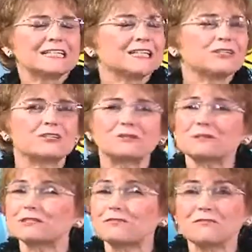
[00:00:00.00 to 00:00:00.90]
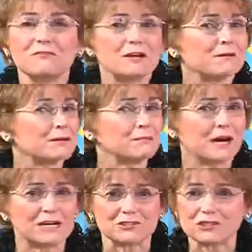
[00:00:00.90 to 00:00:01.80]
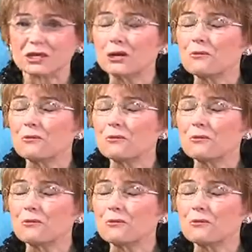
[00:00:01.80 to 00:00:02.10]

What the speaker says: determines very much